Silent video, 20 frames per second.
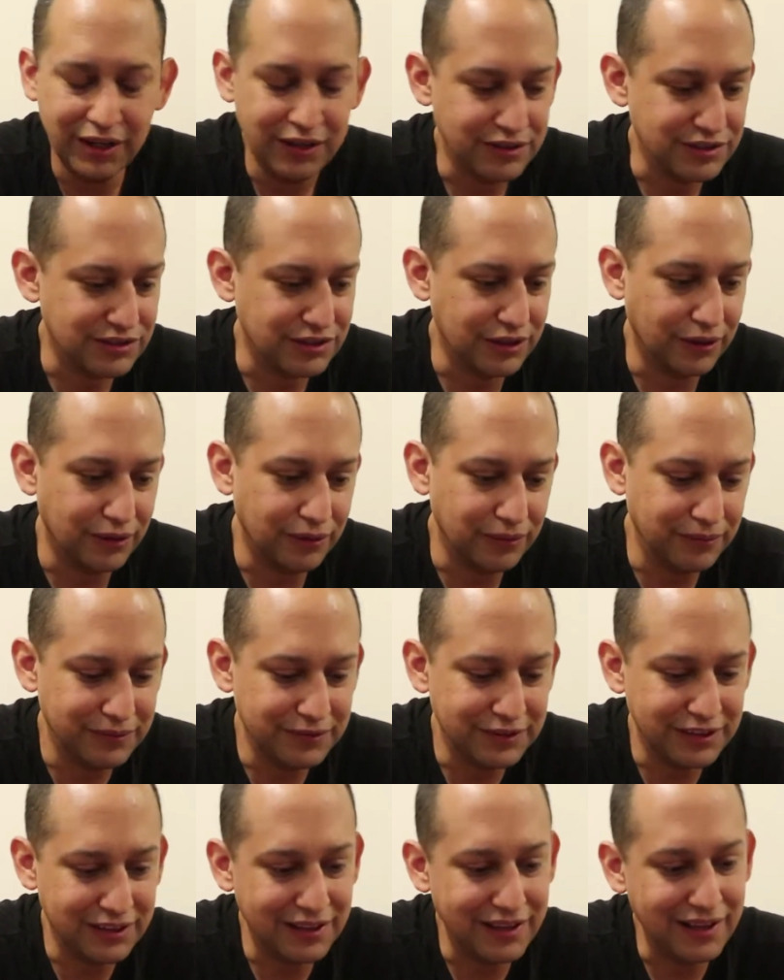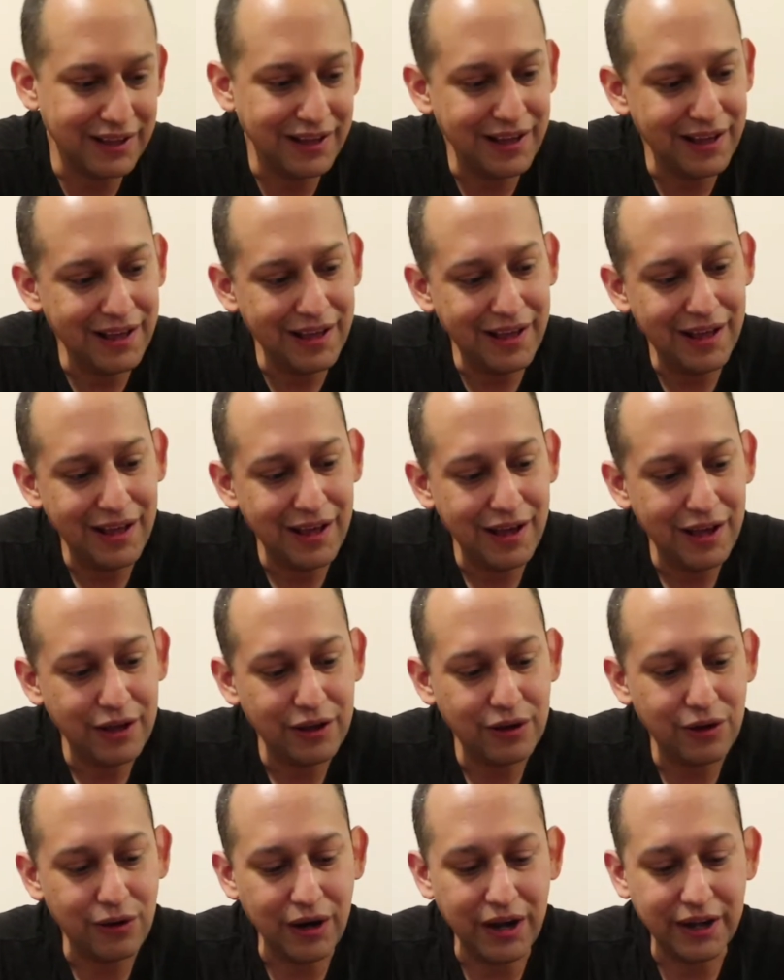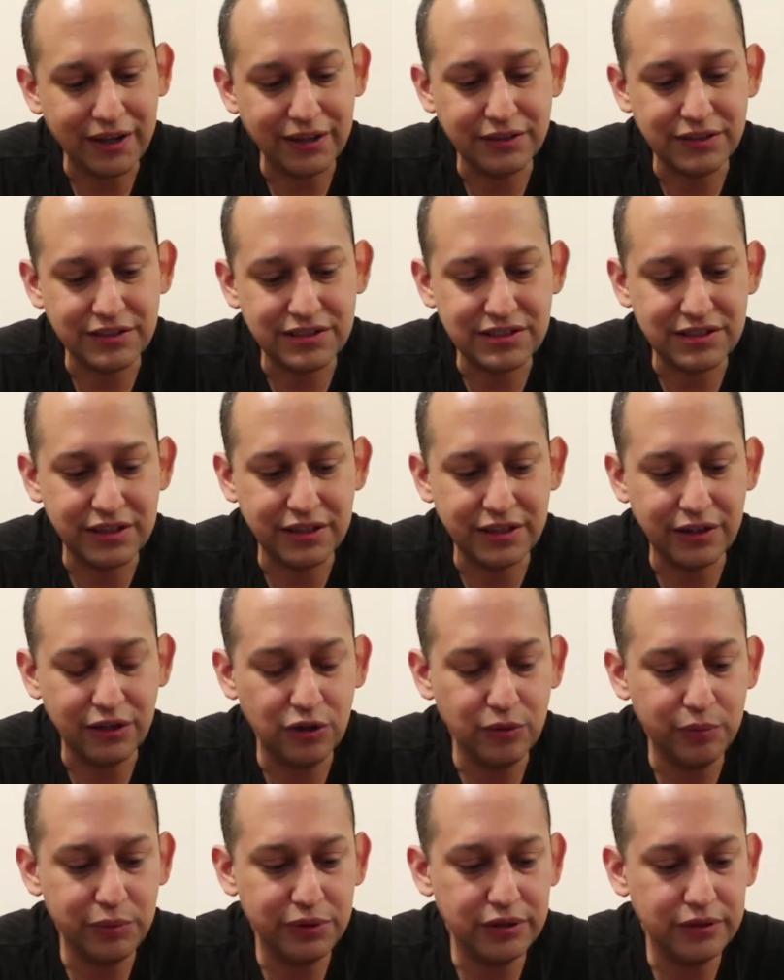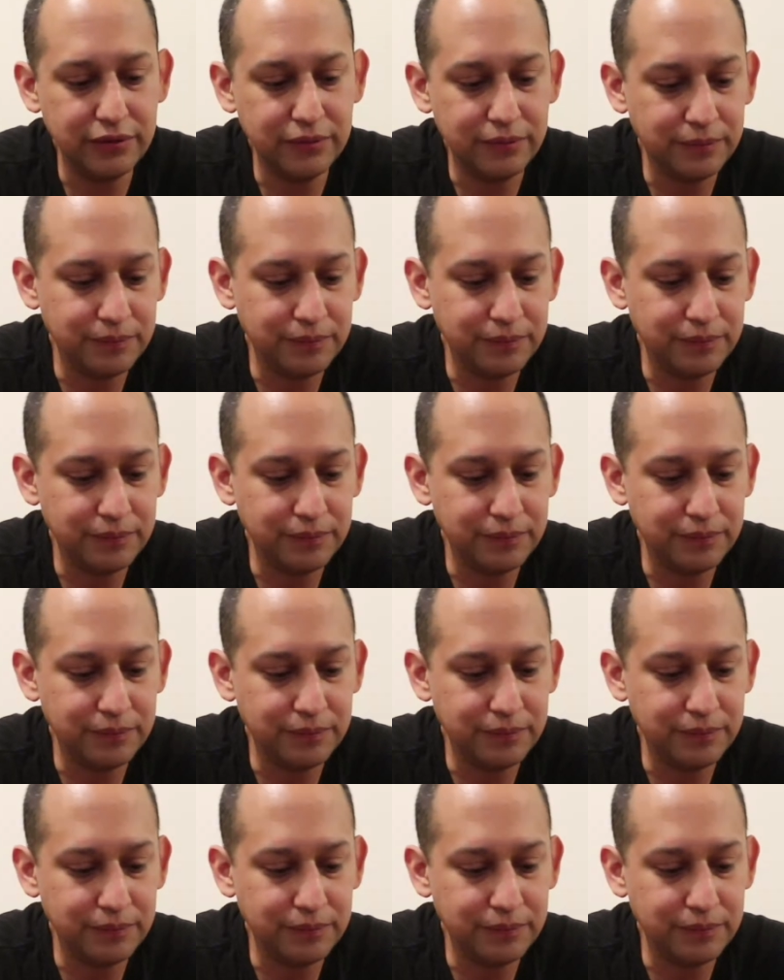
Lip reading: So, cracking this thing open,